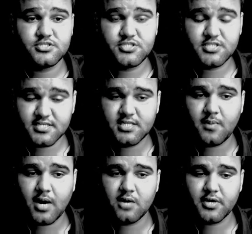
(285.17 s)
just the
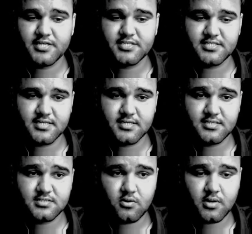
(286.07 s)
biopotential
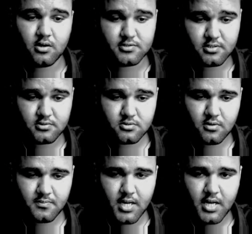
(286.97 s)
signals on an oscilloscope.